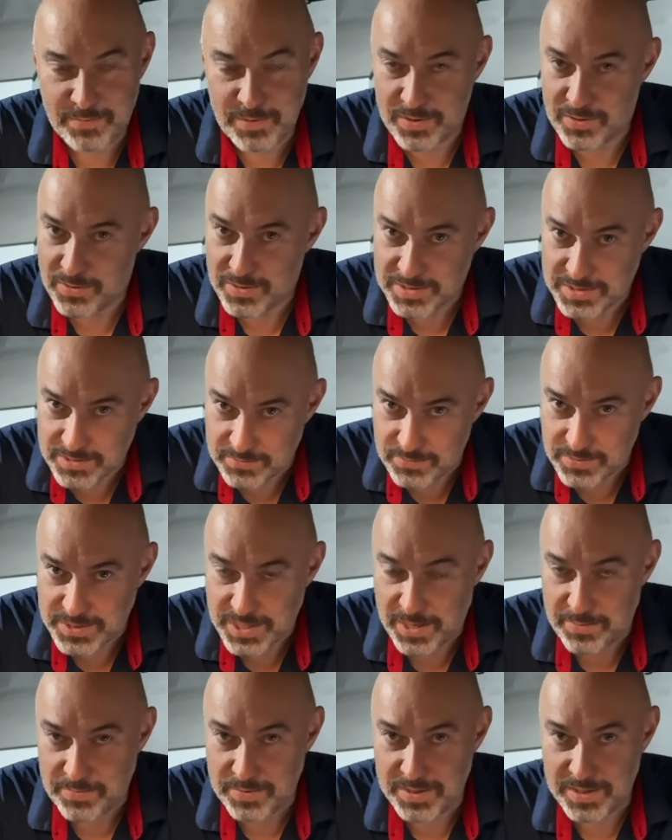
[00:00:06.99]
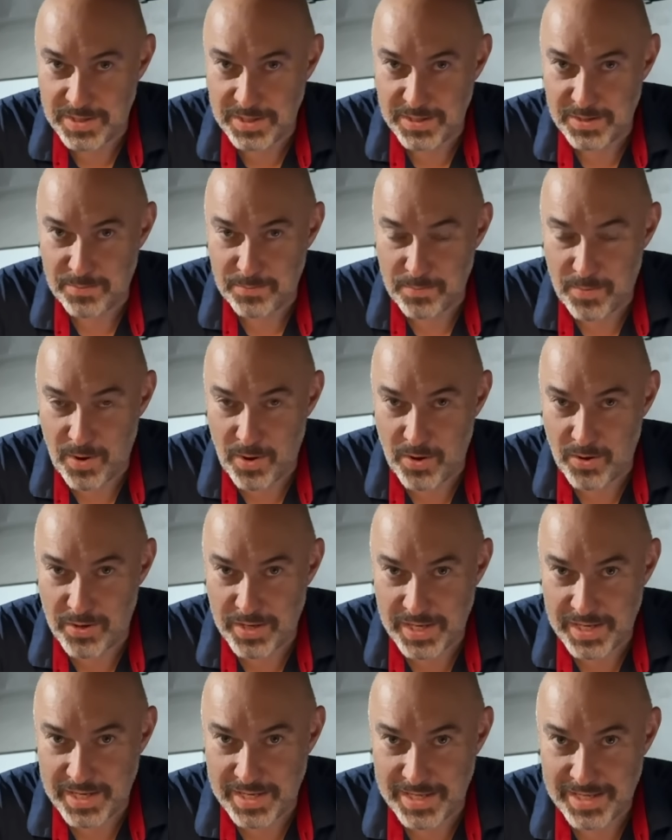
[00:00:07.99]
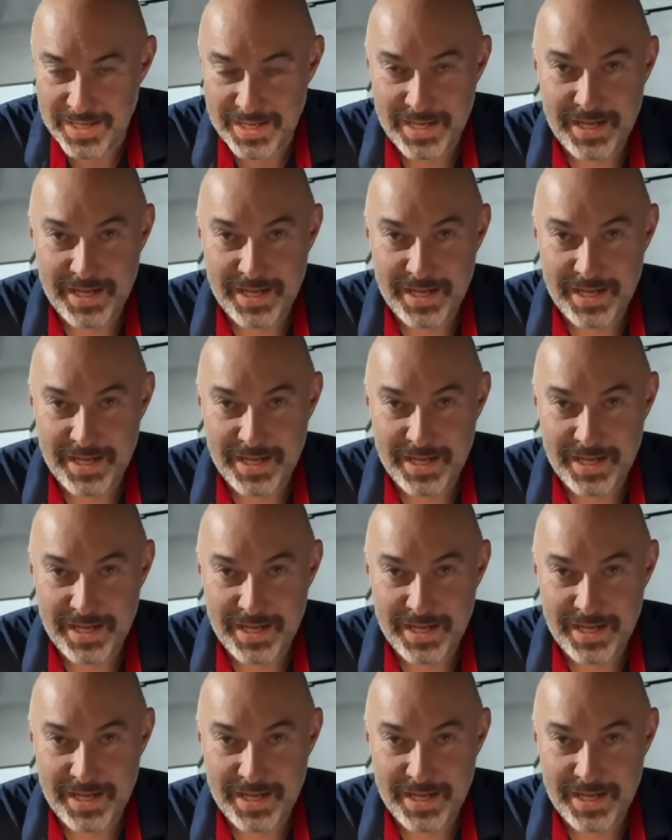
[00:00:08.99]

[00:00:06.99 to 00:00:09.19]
You like to know what's happening in the market.